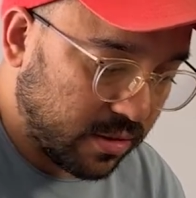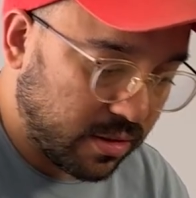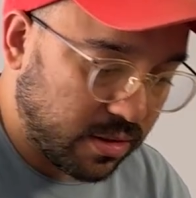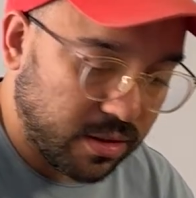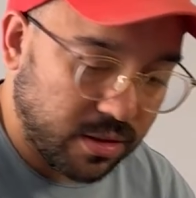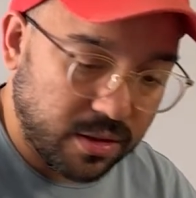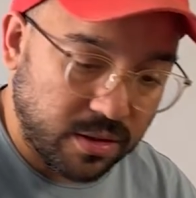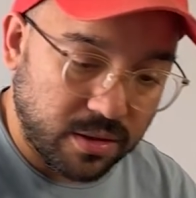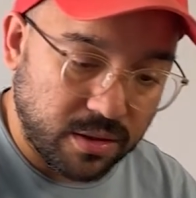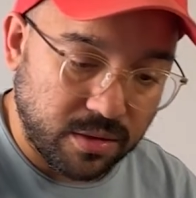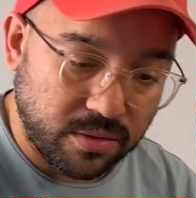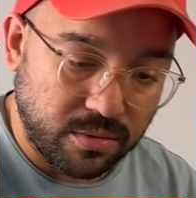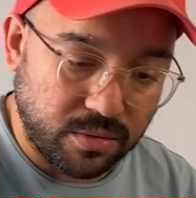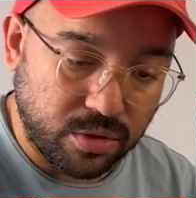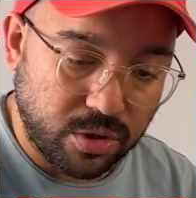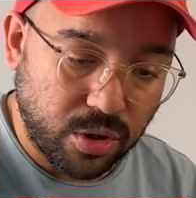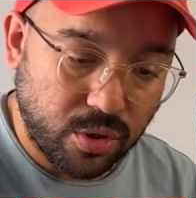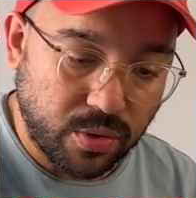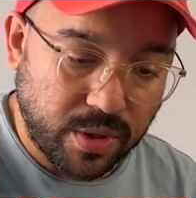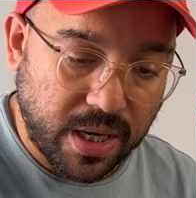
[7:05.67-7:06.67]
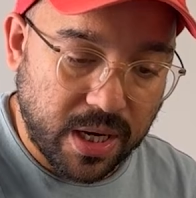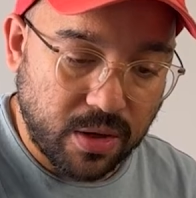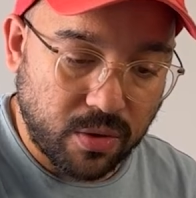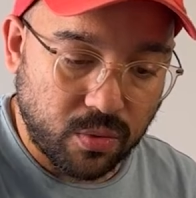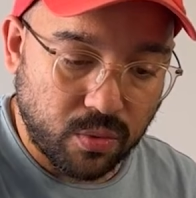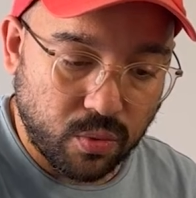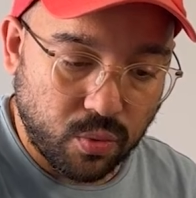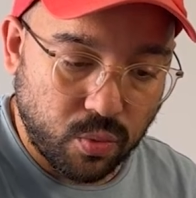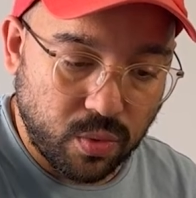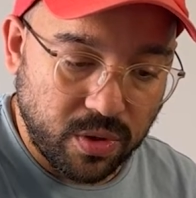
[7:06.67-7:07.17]

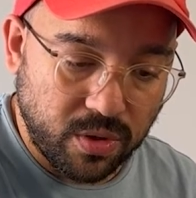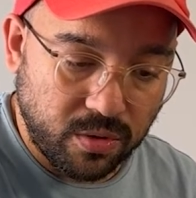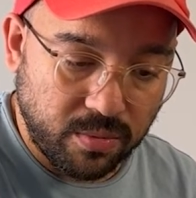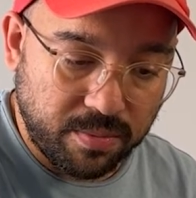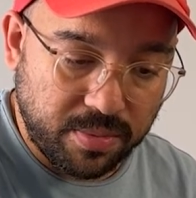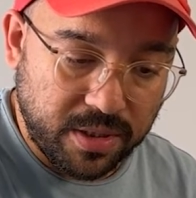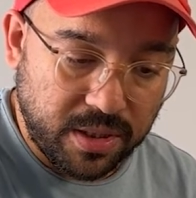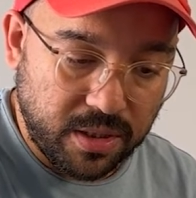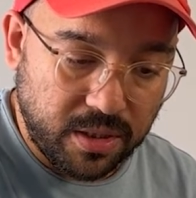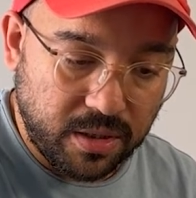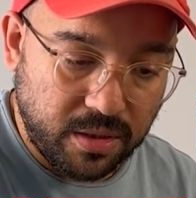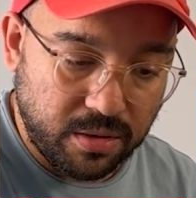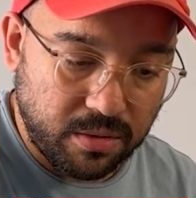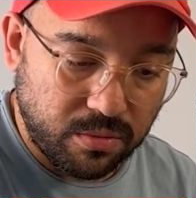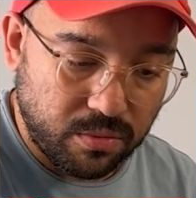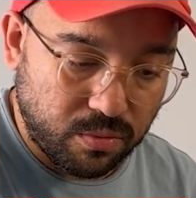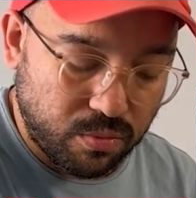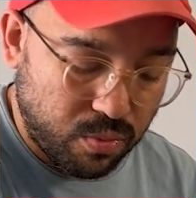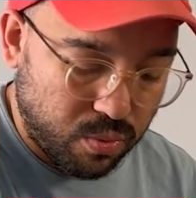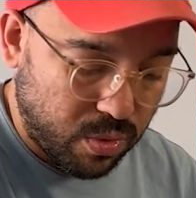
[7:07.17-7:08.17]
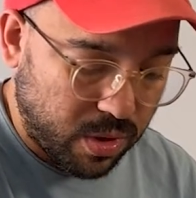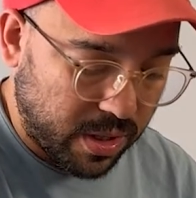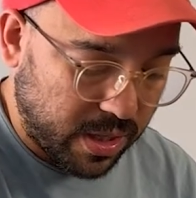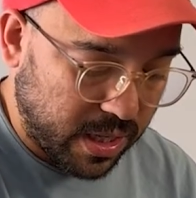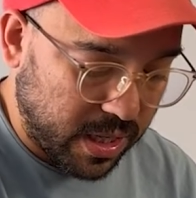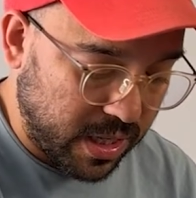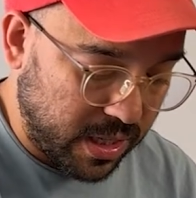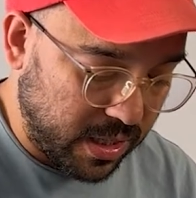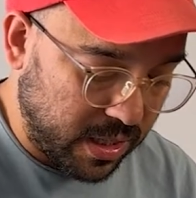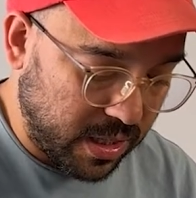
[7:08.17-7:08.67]
loadout will be what
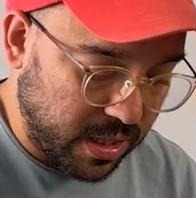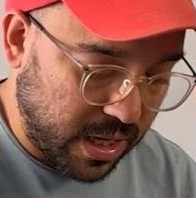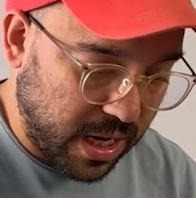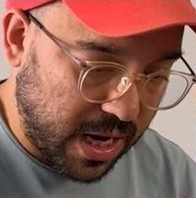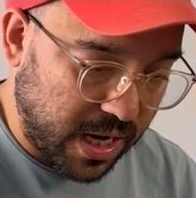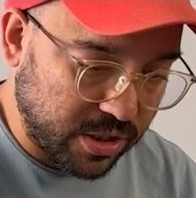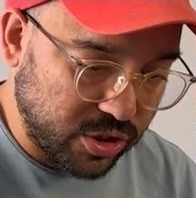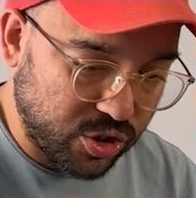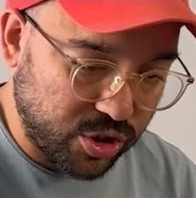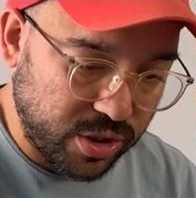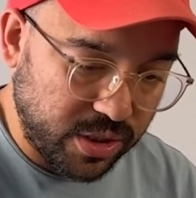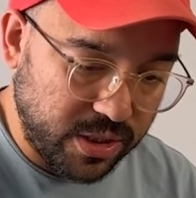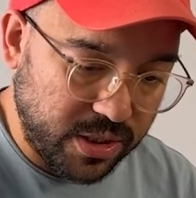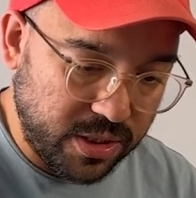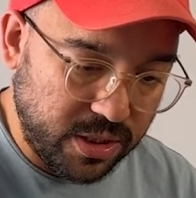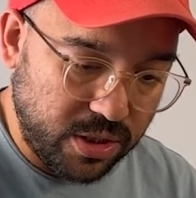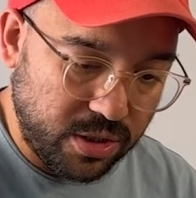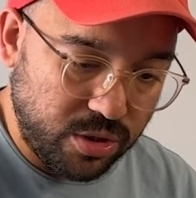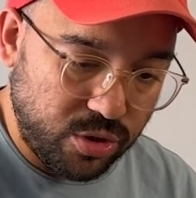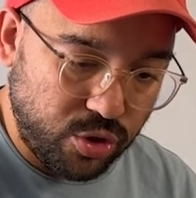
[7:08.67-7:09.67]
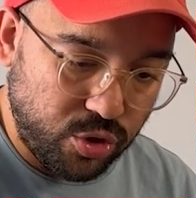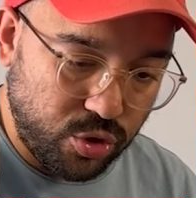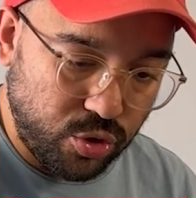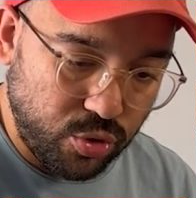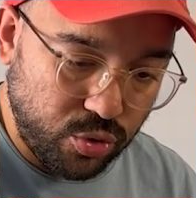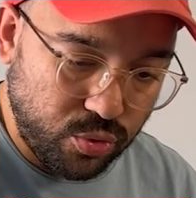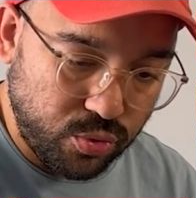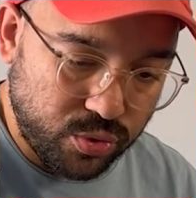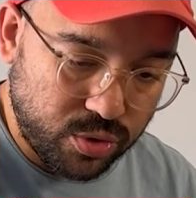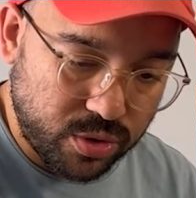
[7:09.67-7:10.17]
I actually
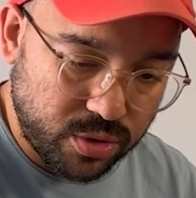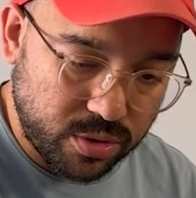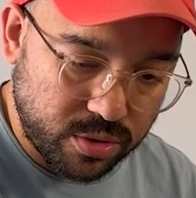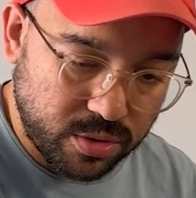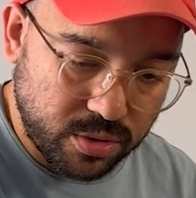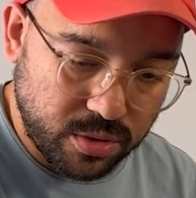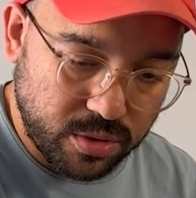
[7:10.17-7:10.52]
use